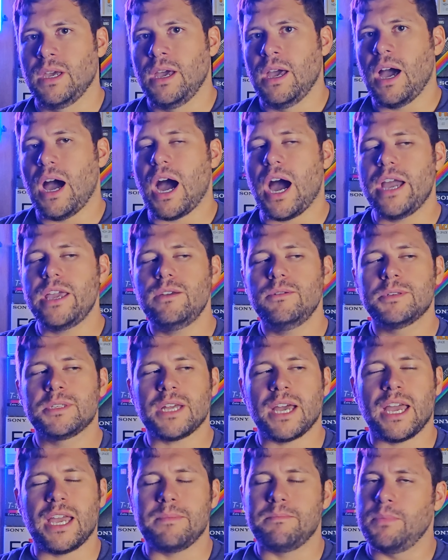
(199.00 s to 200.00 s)
I used
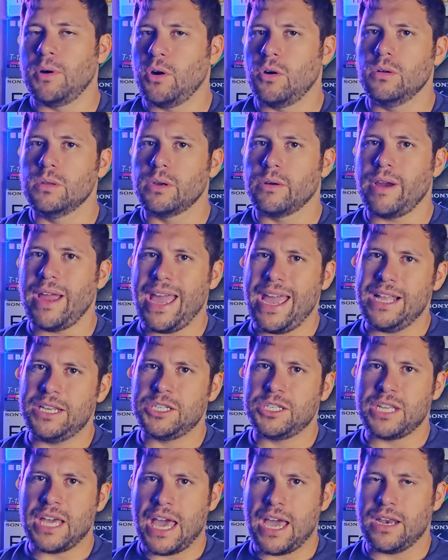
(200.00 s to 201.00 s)
a Polar
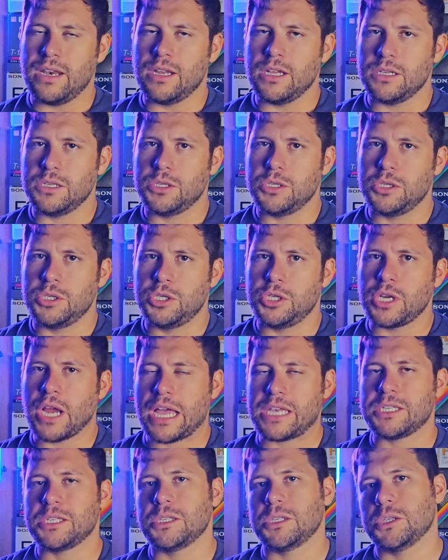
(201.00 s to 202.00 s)
H10
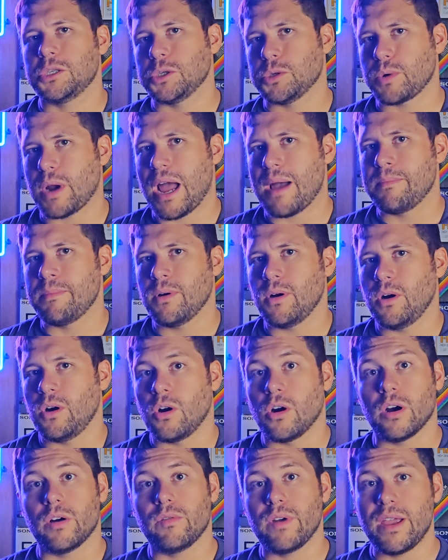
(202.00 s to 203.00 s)
chest strap
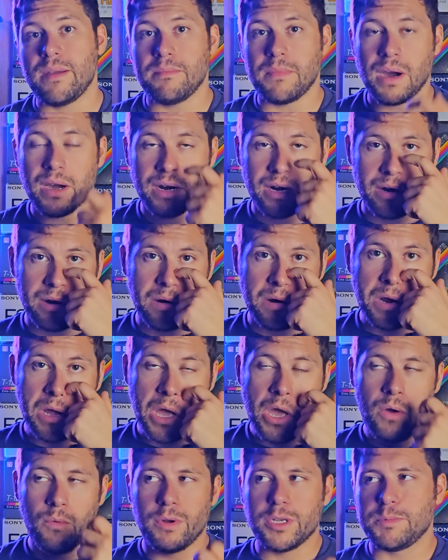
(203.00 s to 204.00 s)
heart rate monitor,
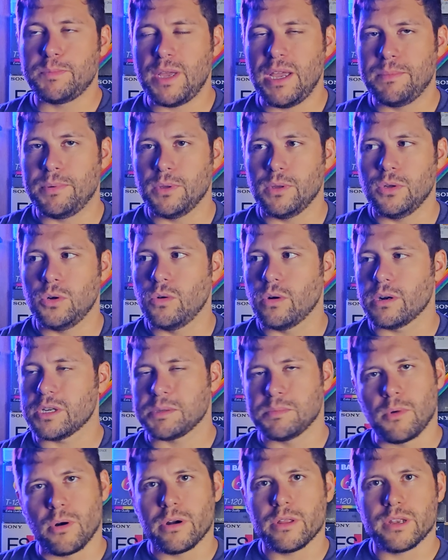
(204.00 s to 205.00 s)
which people who are
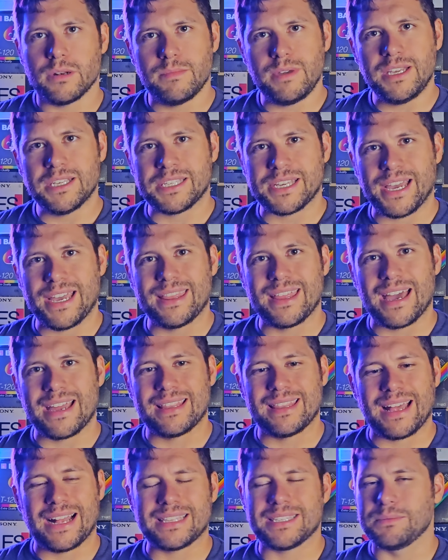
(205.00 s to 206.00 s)
smarter than me say that
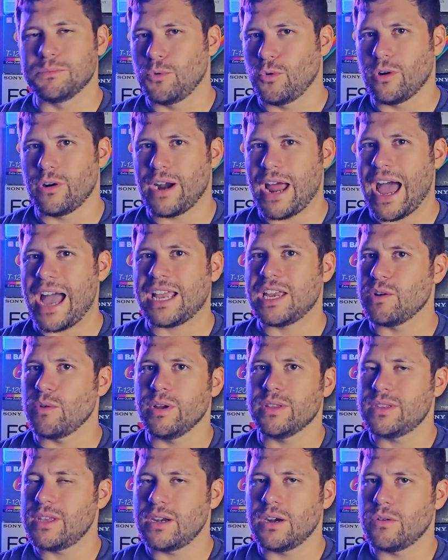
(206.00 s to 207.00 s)
that's more
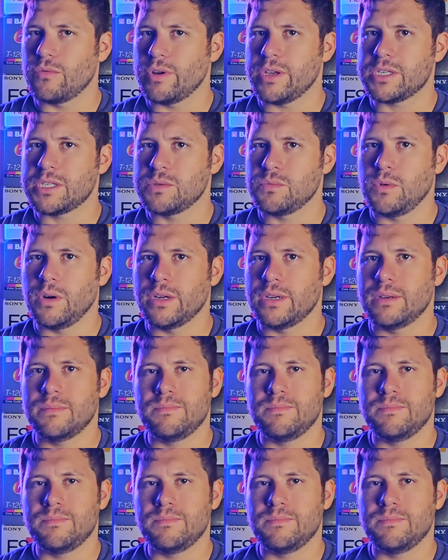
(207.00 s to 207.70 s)
accurate than a wrist one.